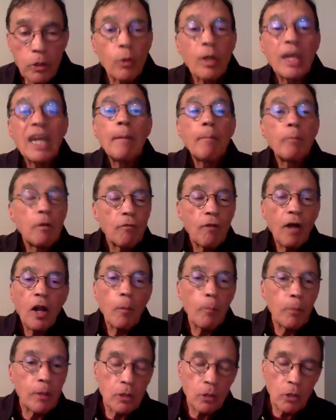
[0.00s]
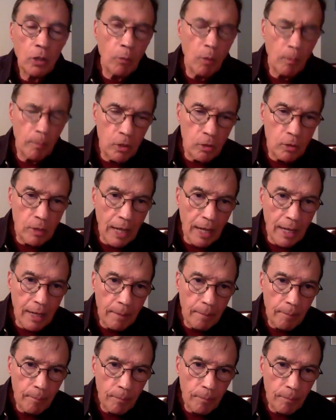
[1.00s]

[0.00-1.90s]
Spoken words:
You keep developing until the moment you die.